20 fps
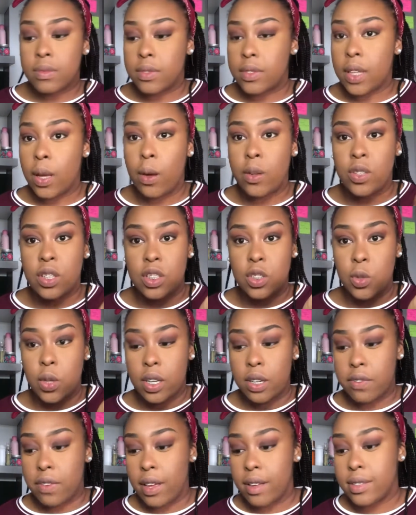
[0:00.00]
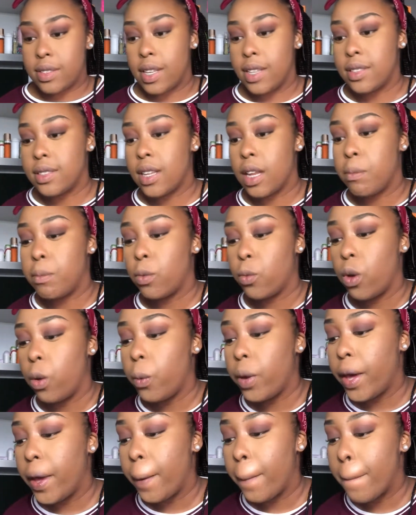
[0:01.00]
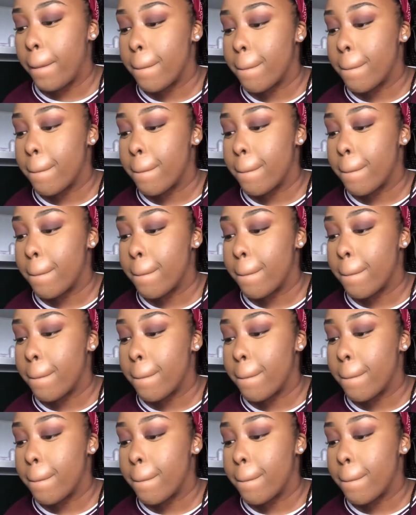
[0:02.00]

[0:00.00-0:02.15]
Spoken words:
That was just 35 cents, I blew away.